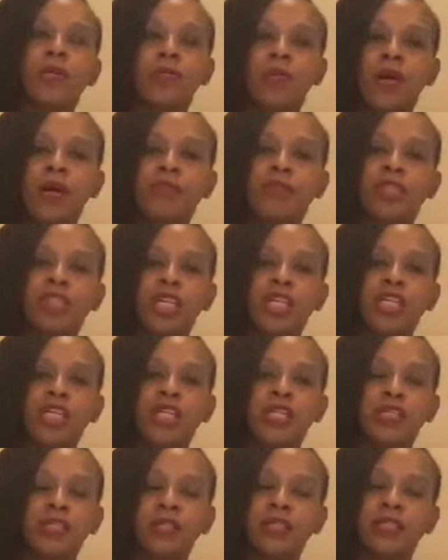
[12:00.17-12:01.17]
a Bum
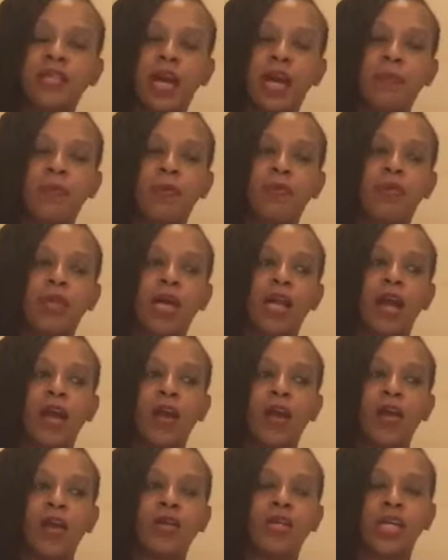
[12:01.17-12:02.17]
Genius diaper that I
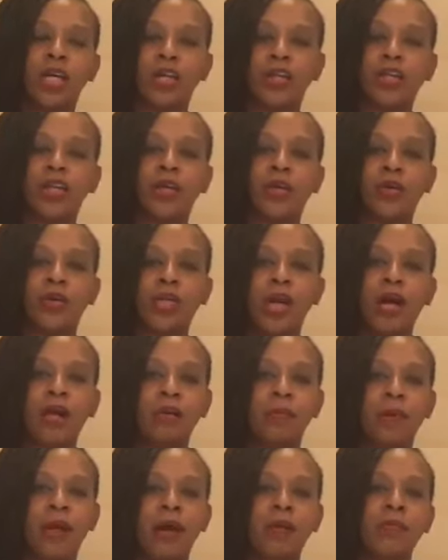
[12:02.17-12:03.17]
heard Kelly Girl talk
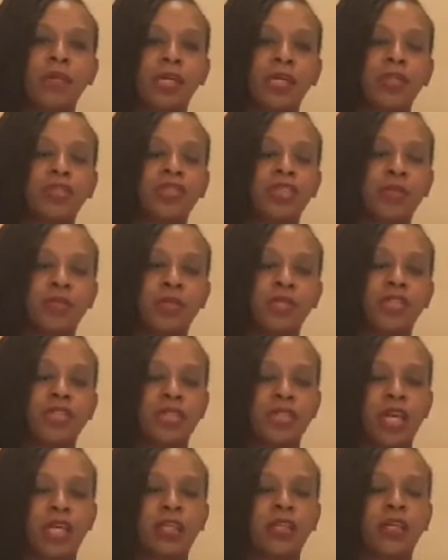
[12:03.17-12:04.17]
about because she
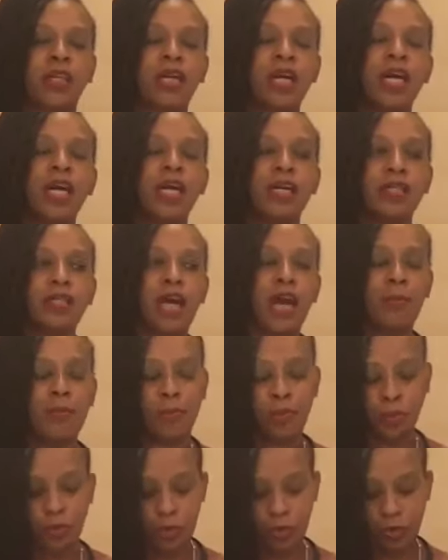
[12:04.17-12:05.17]
mentioned that the
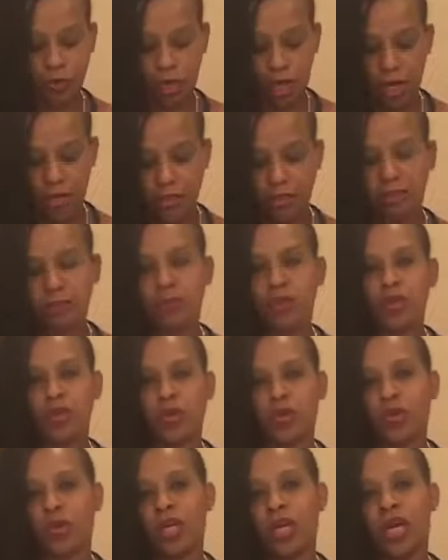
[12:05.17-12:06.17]
diapers were like
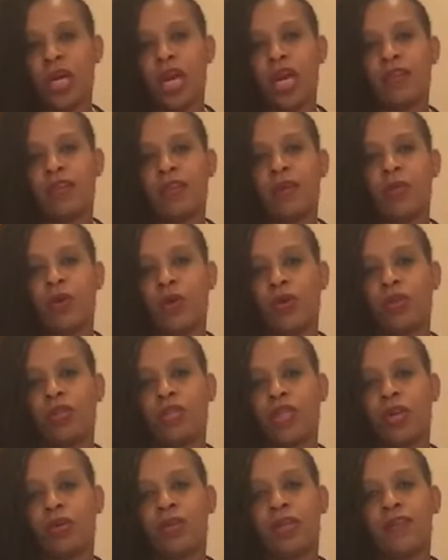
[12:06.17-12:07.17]
smooth and they weren't,
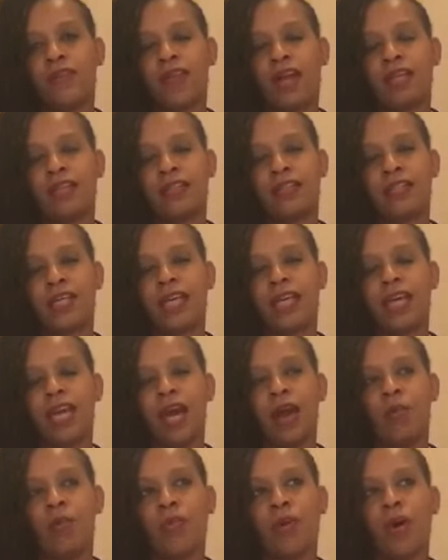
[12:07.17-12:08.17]
you know, leave that sticking
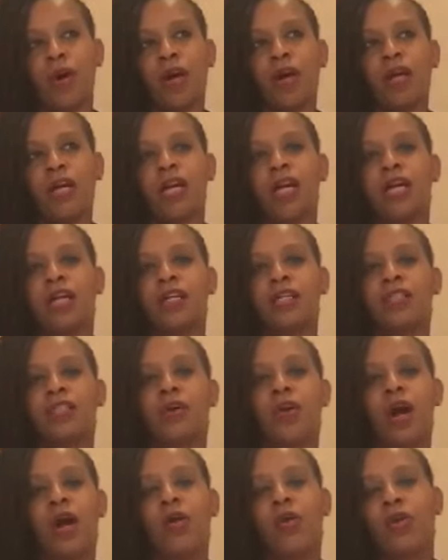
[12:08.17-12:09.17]
out part.
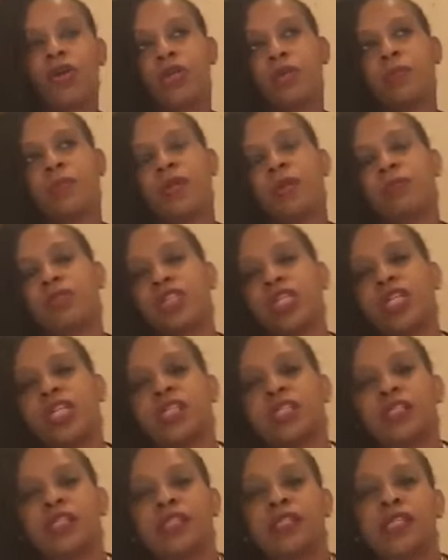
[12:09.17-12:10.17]
So I ordered a Bum
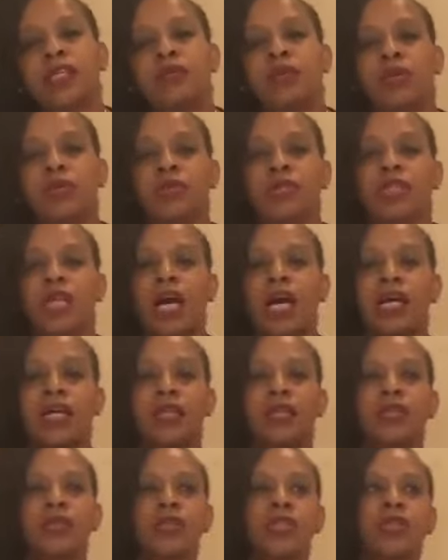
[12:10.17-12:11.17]
Genius to see what it was
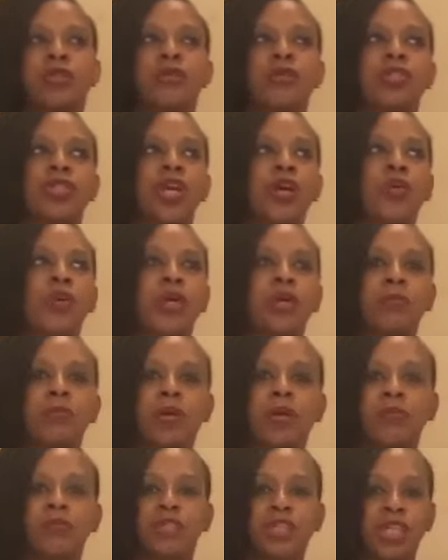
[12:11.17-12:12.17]
like. There's little Joey and
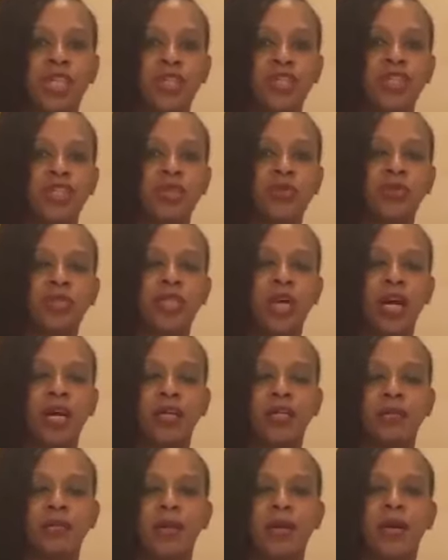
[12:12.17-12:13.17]
Bum Genius she was
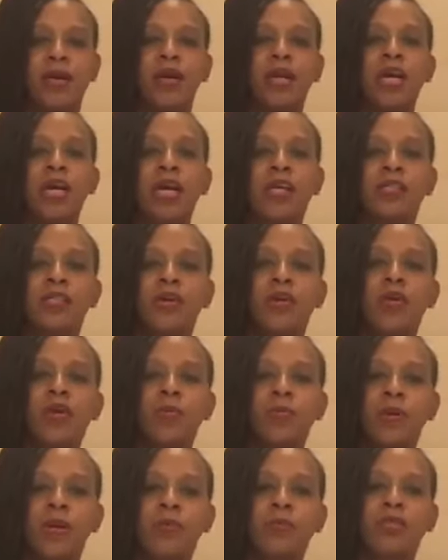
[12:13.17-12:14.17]
talking about. So I
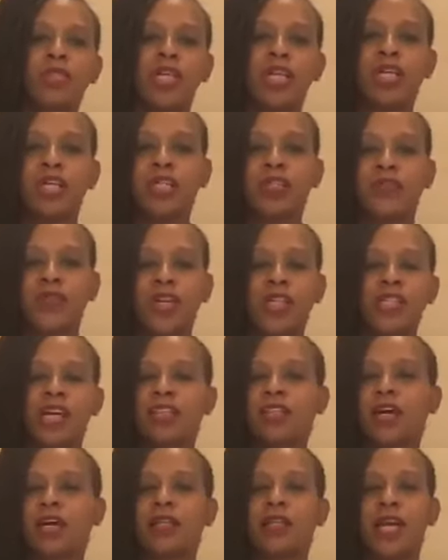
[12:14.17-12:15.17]
ordered Bum Genius because
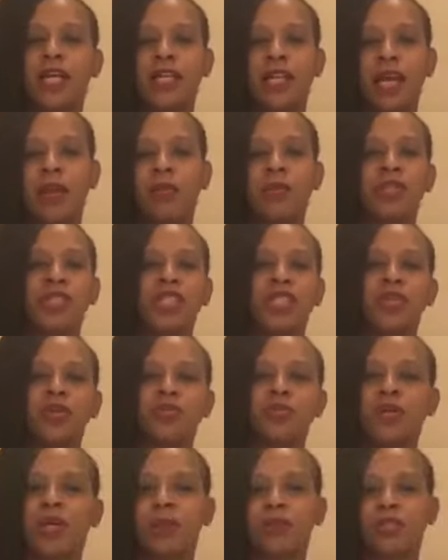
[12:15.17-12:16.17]
I thought that name was
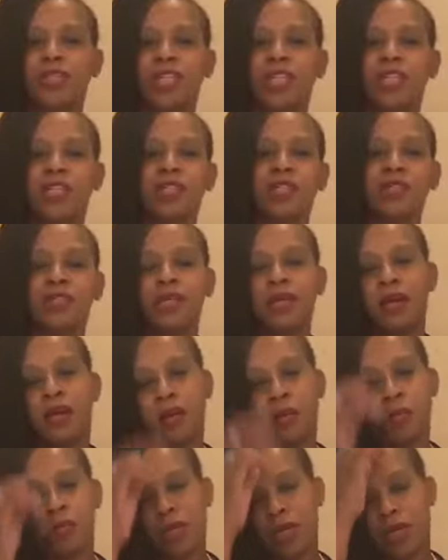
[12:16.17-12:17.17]
cute, Bum Genius.
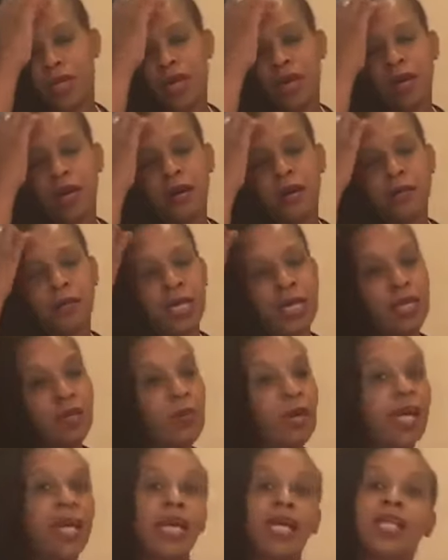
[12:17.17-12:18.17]
But um,
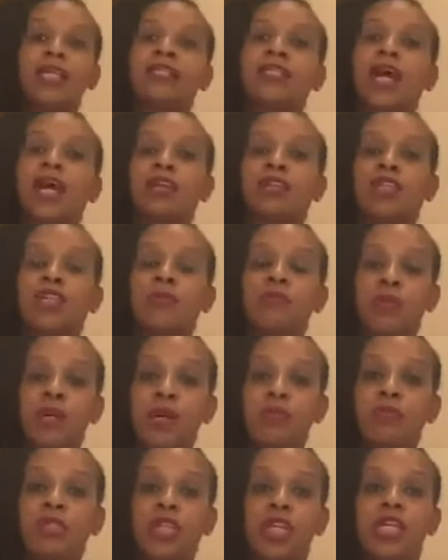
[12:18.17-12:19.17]
anyway, it is actually
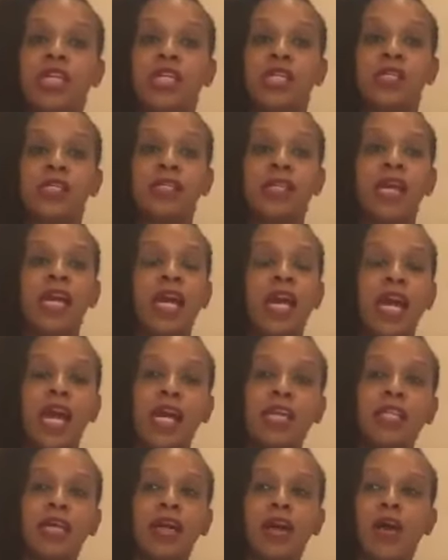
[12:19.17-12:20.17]
Bum Genius.
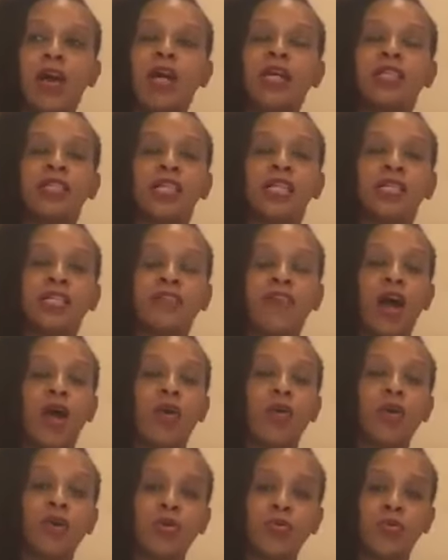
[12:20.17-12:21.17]
And they are addictive.
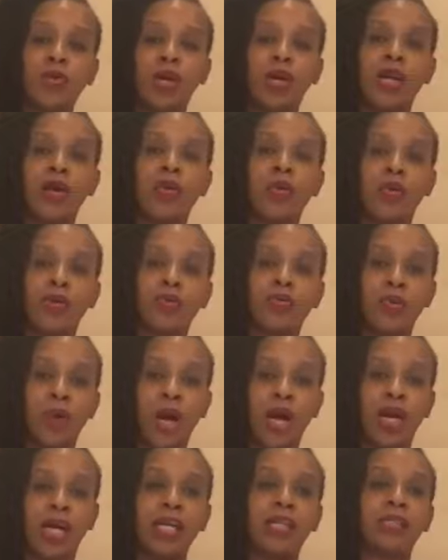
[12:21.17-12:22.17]
I ordered one, I ordered
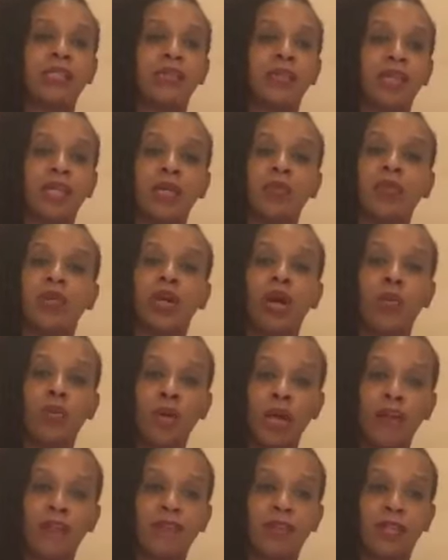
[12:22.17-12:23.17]
white so that it would go
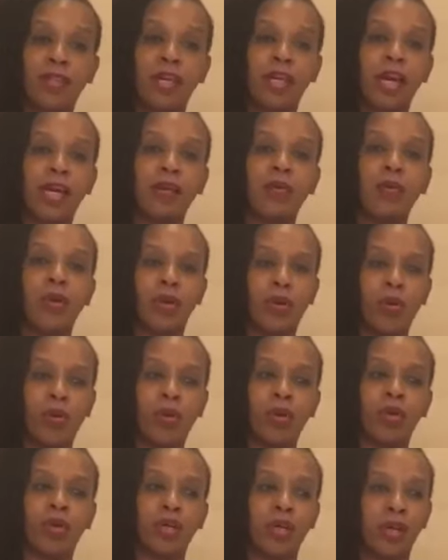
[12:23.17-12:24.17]
with everything. I didn't want to
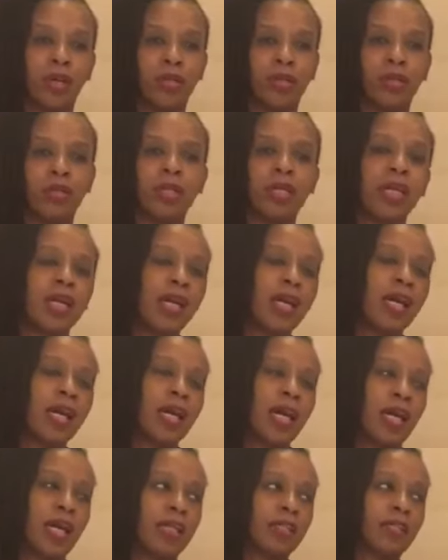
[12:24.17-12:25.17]
order color
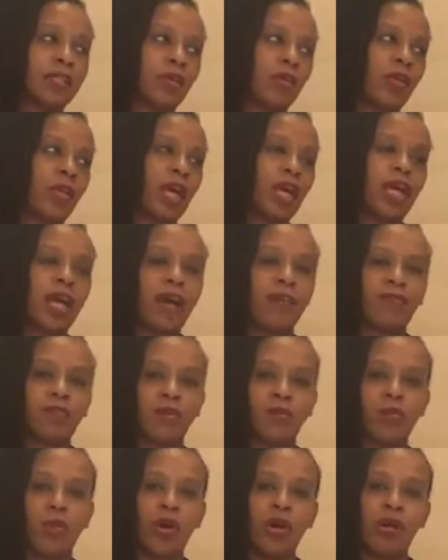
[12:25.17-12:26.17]
so that I'd have
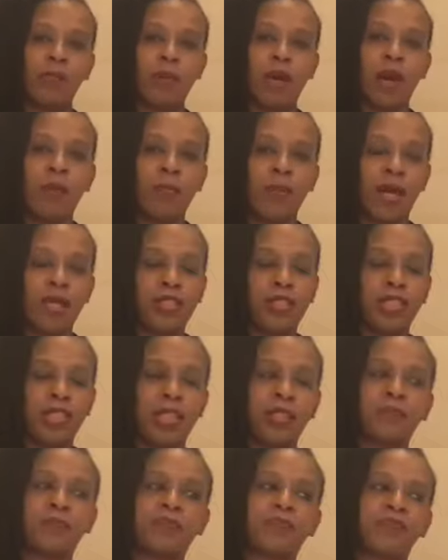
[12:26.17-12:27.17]
to worry about matching
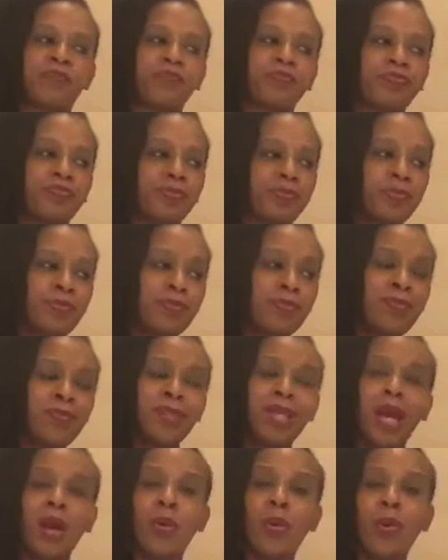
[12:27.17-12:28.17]
it.
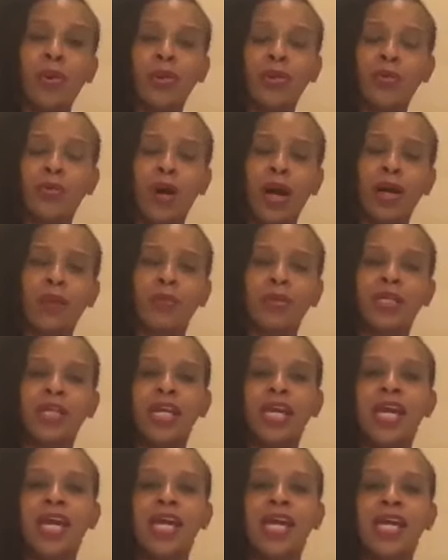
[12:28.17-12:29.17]
I ordered a white one.
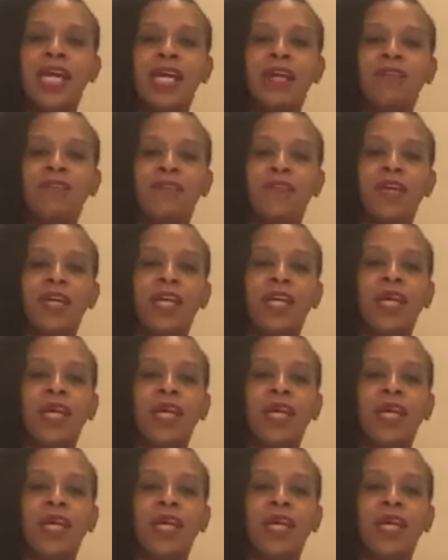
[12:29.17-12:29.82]
It fit